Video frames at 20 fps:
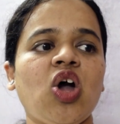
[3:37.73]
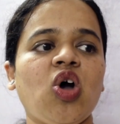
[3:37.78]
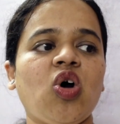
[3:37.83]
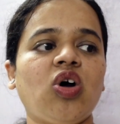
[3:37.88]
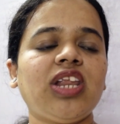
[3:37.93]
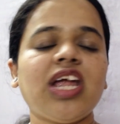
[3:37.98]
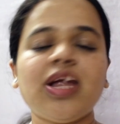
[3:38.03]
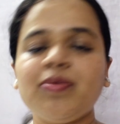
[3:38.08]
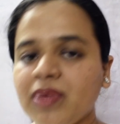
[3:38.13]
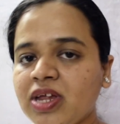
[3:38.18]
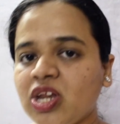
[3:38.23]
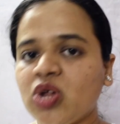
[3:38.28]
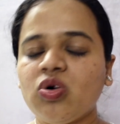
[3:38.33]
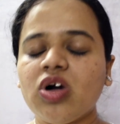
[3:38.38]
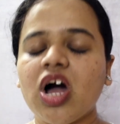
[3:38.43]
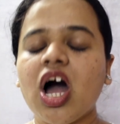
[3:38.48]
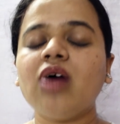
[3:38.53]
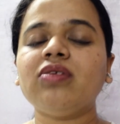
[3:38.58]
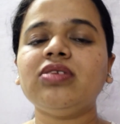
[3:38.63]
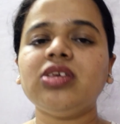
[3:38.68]
or let me know
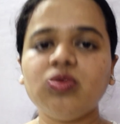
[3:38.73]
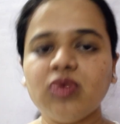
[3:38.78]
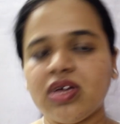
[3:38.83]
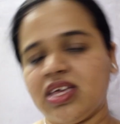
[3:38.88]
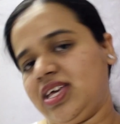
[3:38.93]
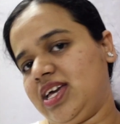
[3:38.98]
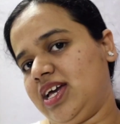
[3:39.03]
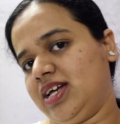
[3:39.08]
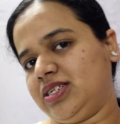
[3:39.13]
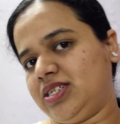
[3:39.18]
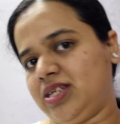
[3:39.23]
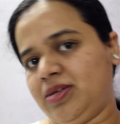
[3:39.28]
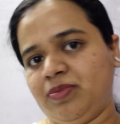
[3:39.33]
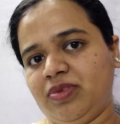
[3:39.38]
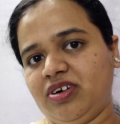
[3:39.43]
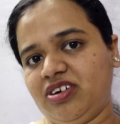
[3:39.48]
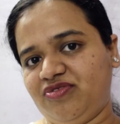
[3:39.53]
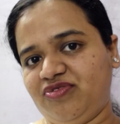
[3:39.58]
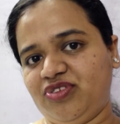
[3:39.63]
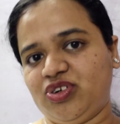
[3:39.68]
how you engage in
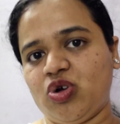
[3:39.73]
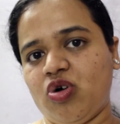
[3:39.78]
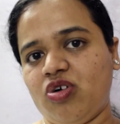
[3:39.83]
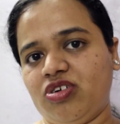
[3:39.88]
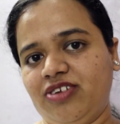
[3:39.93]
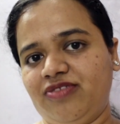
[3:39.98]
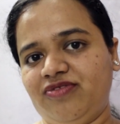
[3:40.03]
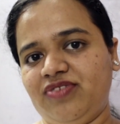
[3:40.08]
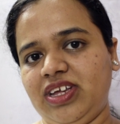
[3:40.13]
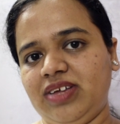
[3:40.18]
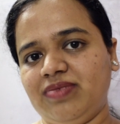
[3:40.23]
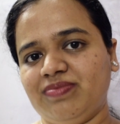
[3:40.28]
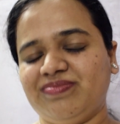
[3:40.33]
bird photography.